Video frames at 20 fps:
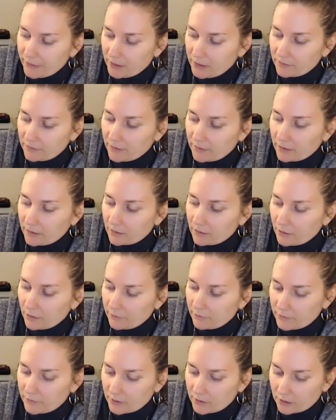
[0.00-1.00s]
intent of
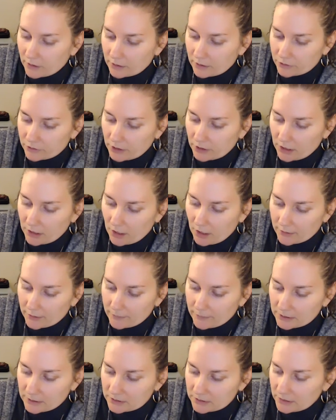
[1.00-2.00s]
the contract
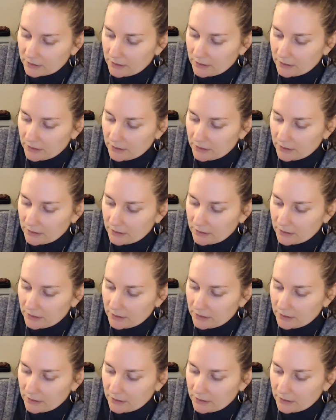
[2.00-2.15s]
documents